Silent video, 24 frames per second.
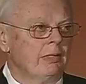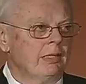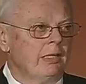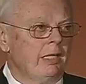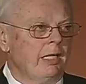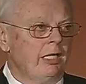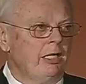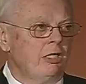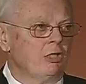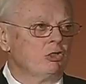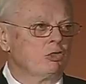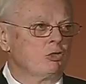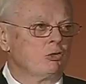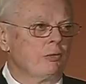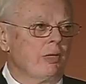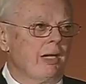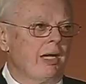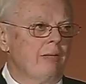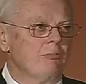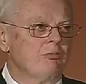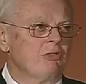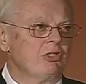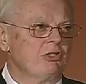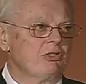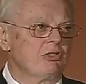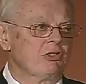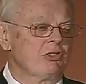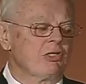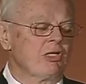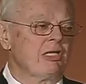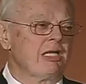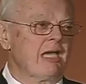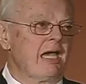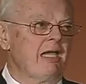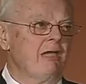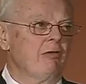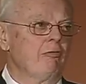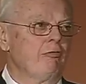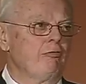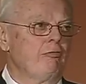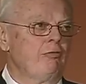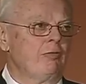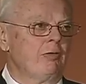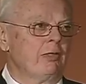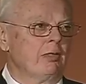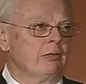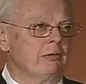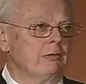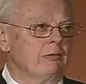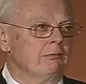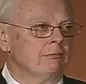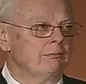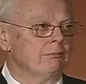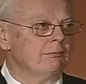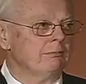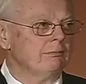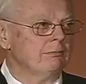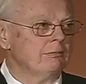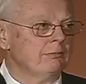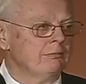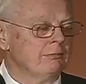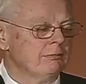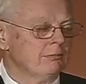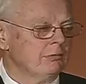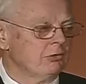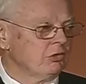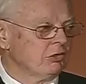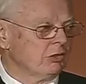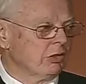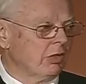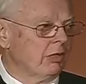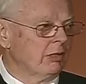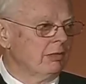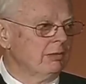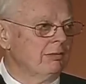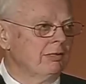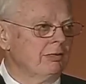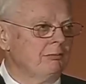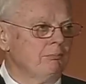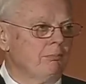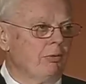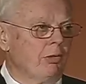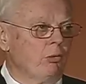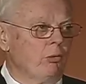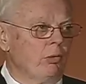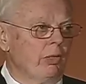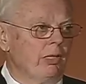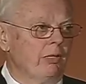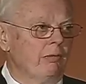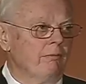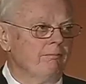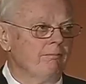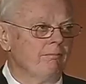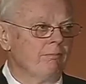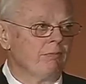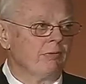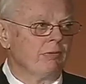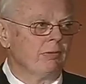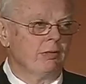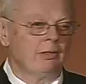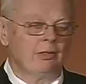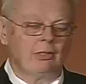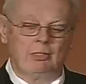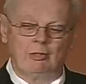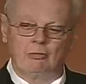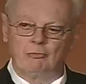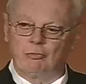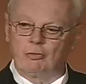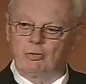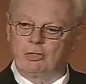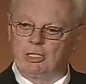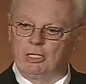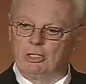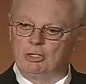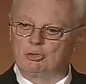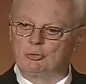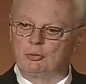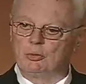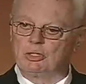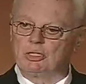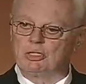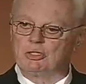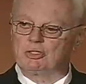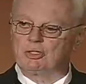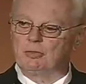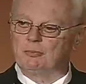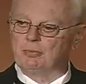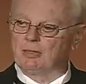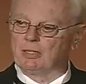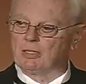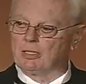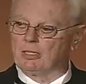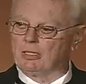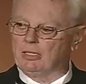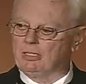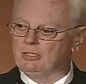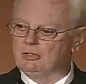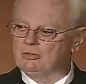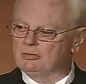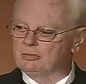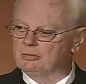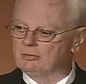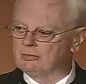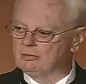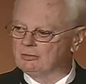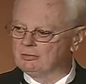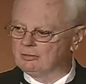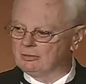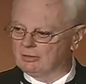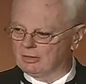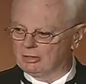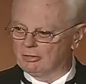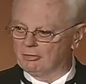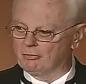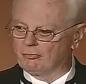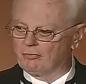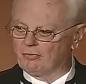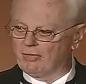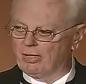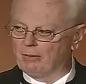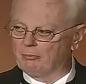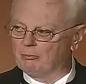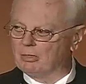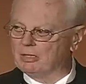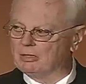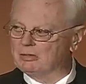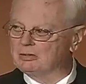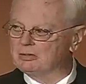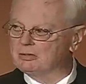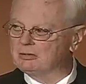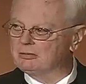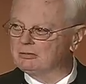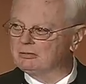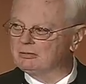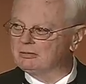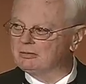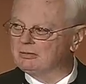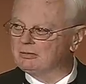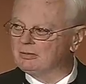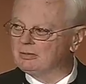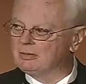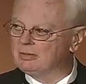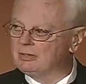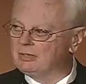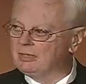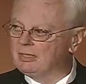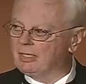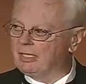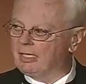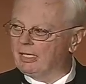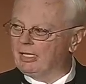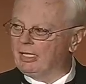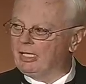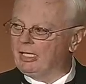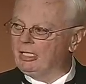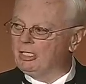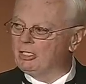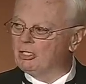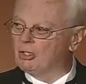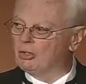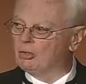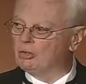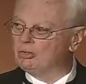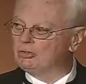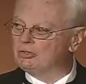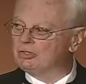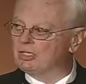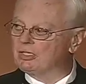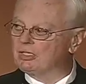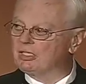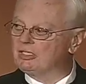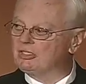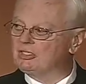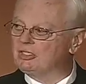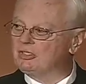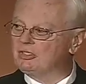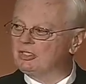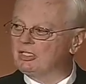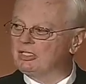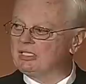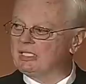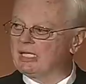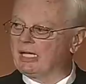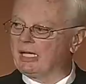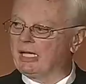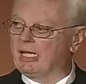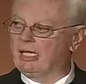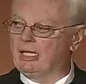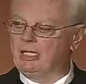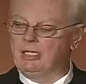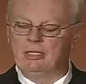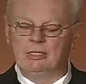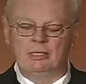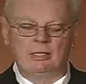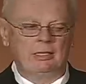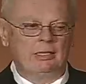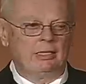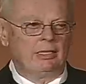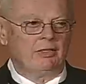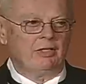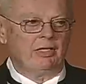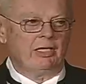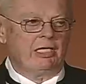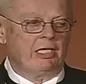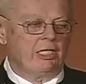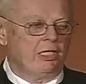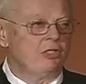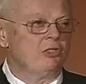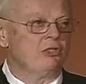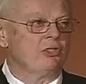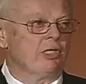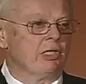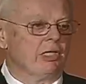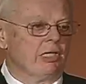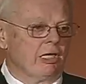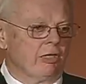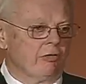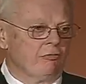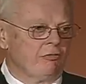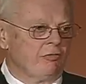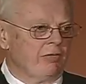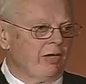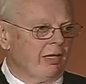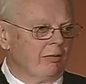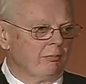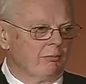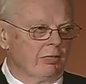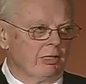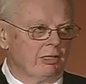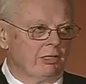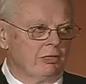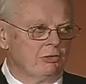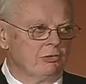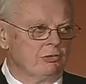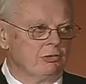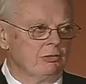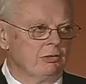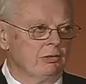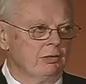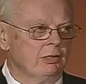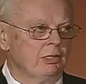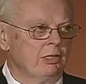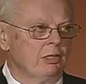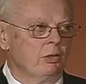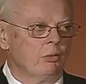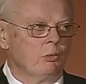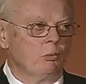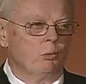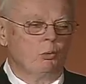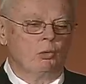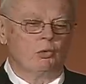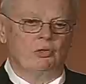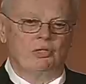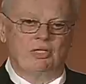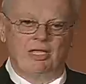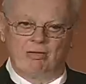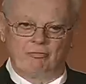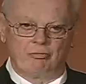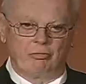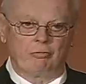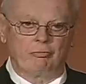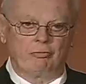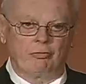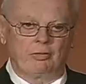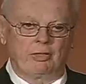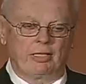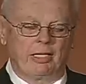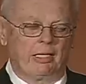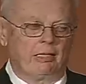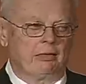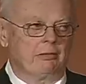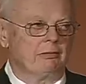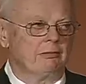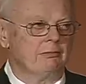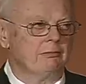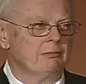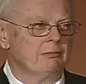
He describes it as a day of fun, sun, and boating for kids with disabilities and their families. And he knows that this is a day the kids and their families will never forget.